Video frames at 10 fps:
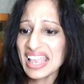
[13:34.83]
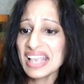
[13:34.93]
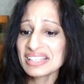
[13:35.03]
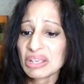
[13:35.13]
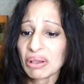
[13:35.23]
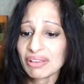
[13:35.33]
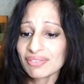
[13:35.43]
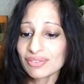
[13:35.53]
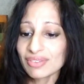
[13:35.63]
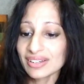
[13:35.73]
It's not
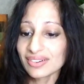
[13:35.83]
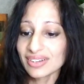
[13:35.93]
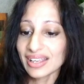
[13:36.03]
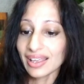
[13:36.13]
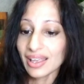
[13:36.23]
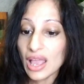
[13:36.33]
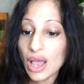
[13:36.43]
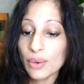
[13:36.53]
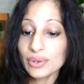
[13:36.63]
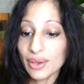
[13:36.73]
even written on here.
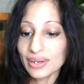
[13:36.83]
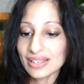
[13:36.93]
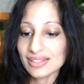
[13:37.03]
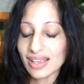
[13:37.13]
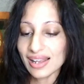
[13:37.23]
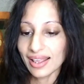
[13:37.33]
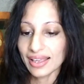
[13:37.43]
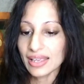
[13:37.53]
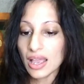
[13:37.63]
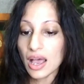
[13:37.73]
Oh, no, it is. I
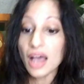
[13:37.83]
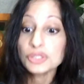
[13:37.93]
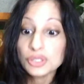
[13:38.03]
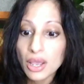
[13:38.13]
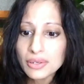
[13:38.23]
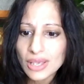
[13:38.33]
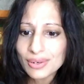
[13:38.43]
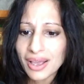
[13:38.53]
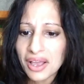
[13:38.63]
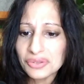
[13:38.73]
lie. 100, it's only
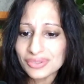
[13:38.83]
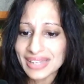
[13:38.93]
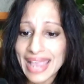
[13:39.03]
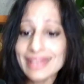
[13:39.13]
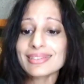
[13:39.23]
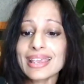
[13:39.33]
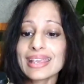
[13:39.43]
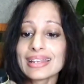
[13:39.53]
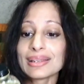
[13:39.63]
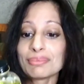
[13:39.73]

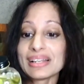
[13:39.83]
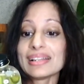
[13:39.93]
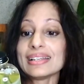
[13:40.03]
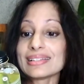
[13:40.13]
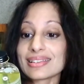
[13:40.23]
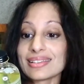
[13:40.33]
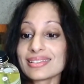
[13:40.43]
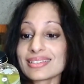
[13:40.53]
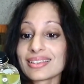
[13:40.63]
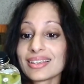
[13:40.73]
118
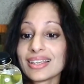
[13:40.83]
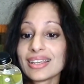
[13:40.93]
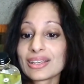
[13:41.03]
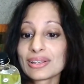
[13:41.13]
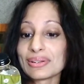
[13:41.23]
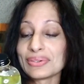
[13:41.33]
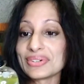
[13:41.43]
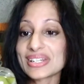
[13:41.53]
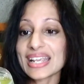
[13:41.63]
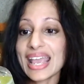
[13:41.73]
millilitres. Good
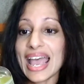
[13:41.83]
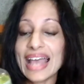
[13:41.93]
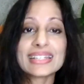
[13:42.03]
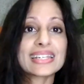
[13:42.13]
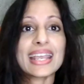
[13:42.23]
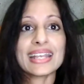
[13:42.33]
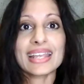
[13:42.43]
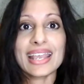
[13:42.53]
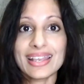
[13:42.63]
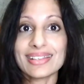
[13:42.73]
lord. And it
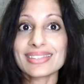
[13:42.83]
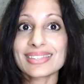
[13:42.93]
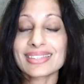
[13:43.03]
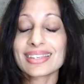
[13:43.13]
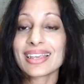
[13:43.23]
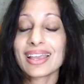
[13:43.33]
is